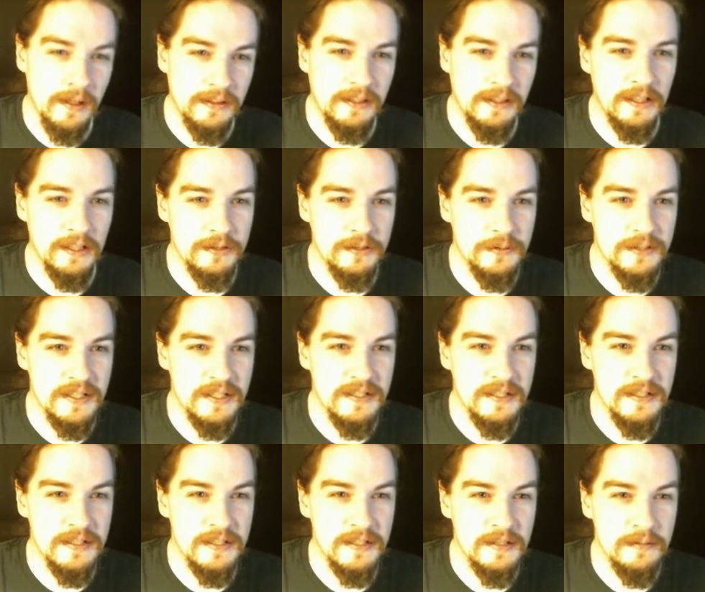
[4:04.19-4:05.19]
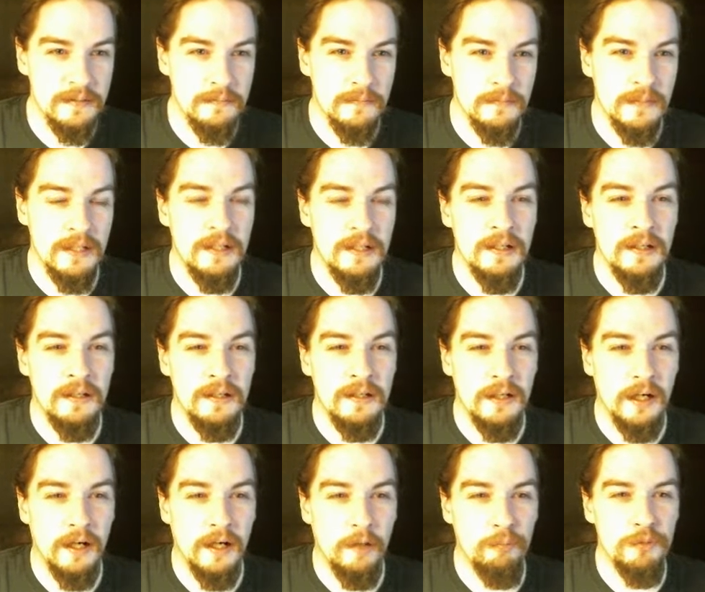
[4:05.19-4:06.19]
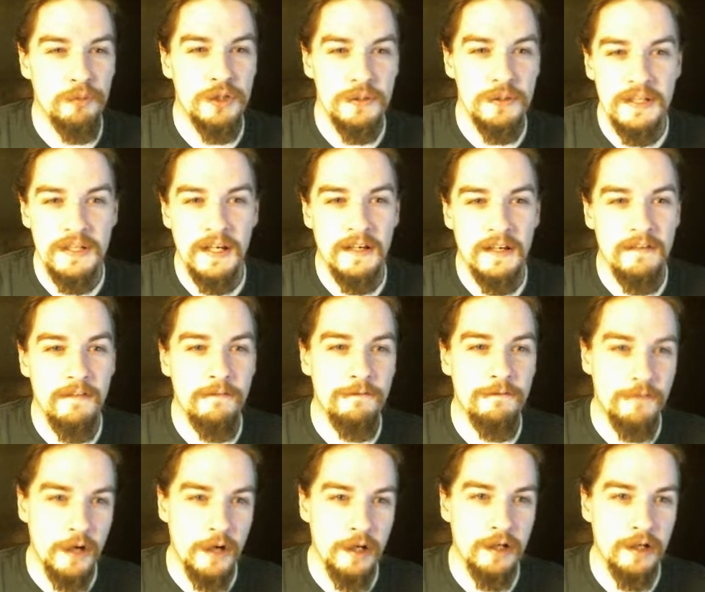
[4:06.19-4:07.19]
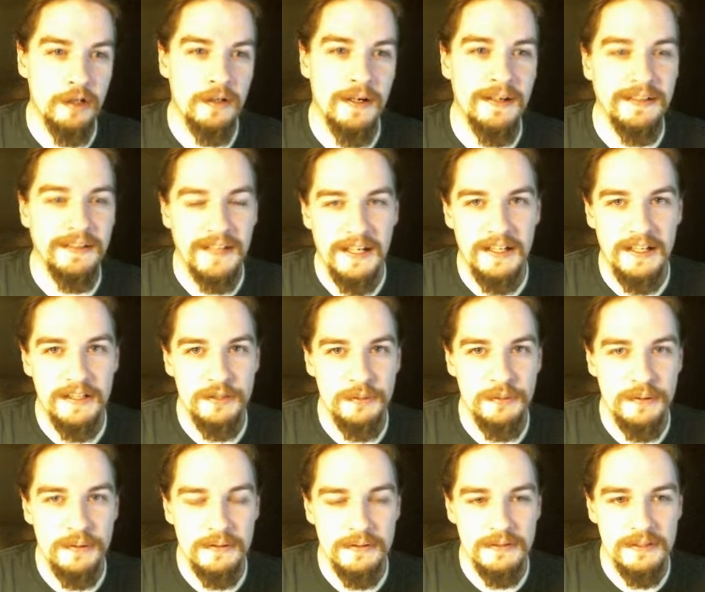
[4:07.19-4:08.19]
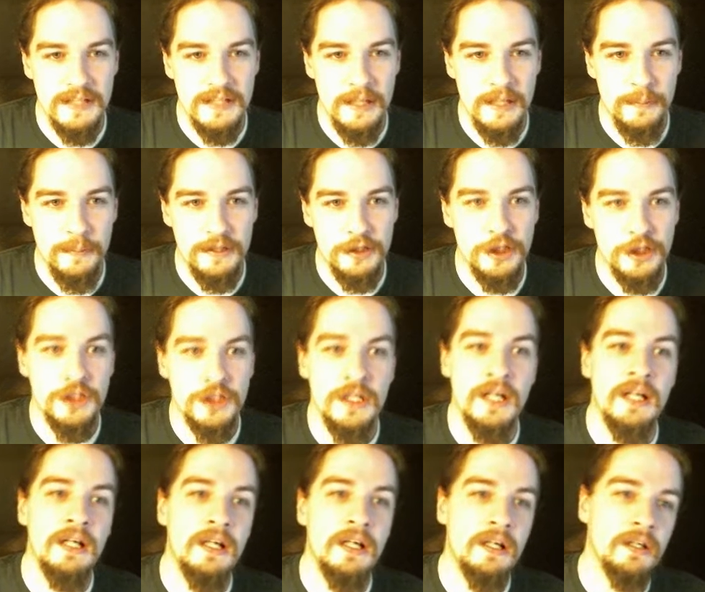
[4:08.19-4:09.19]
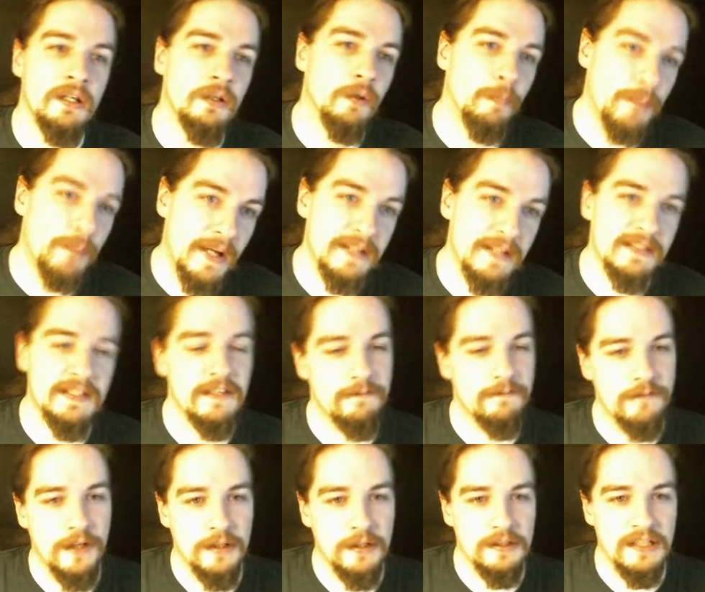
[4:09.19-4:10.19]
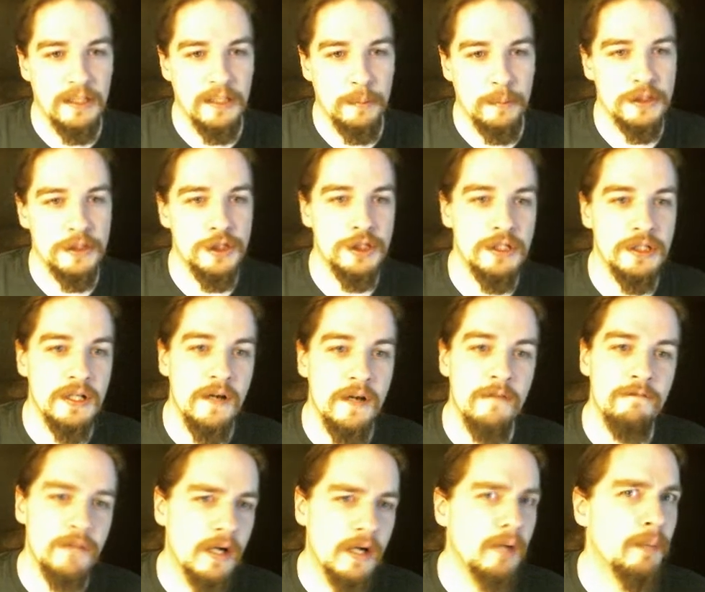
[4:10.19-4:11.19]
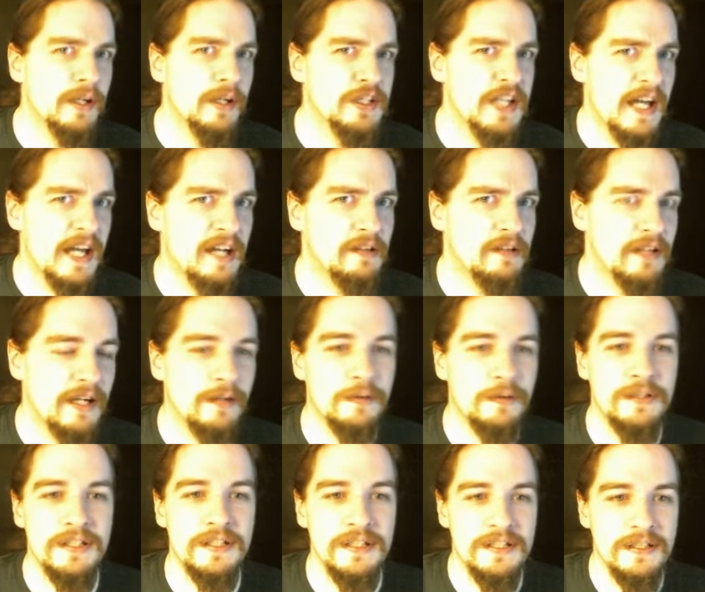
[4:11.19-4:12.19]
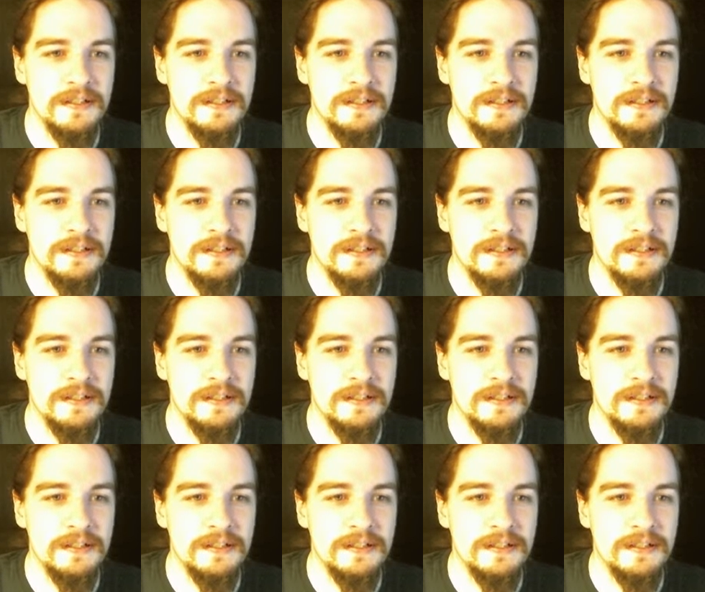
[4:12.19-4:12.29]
Chaos resistance, you get fire and chaos damage. Your pets get fire damage. Very much a hellhound